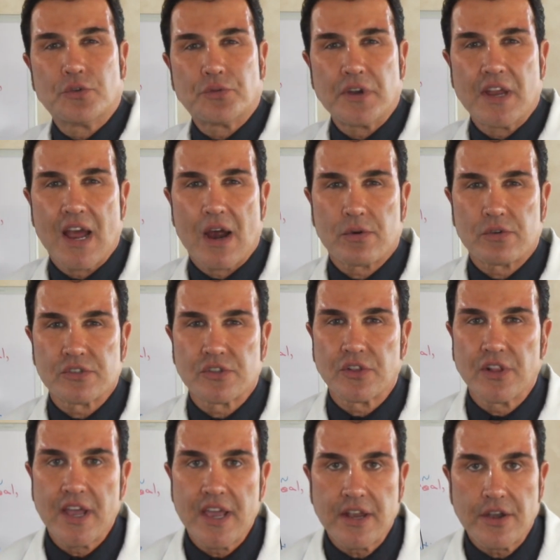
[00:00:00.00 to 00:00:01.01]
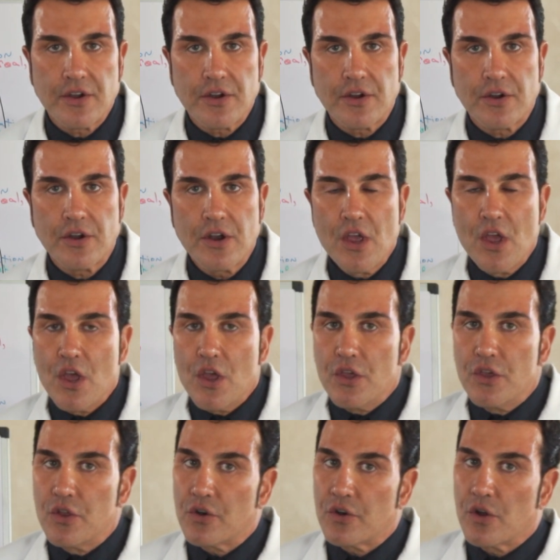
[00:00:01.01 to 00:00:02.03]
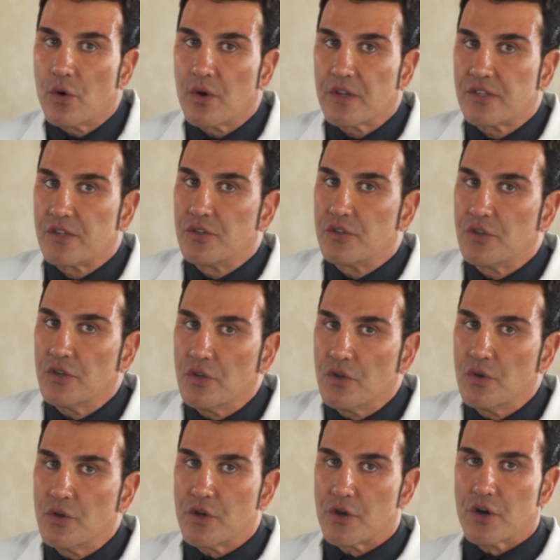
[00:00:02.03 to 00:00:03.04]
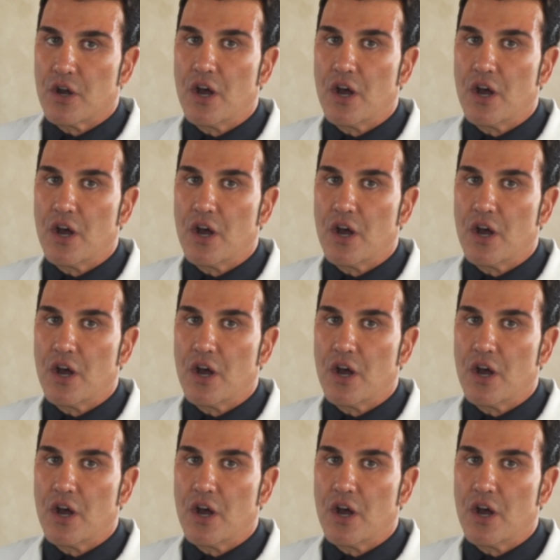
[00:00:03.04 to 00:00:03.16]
three hours later. You don't know what to do, you're